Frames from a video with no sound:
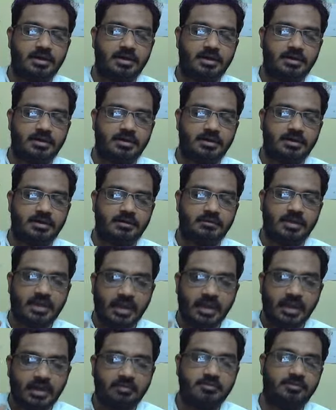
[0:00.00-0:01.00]
uh,
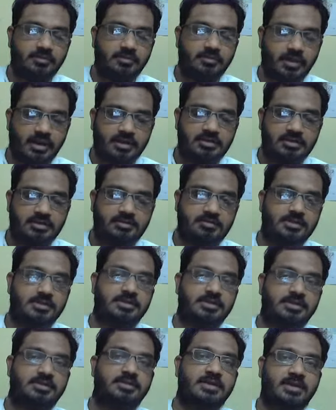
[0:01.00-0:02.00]
we have to
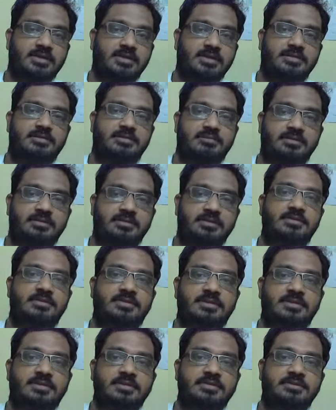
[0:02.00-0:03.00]
actually direct our
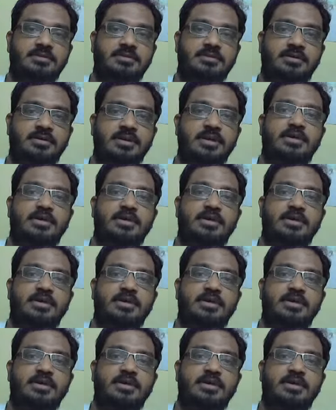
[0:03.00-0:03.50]
instincts uh,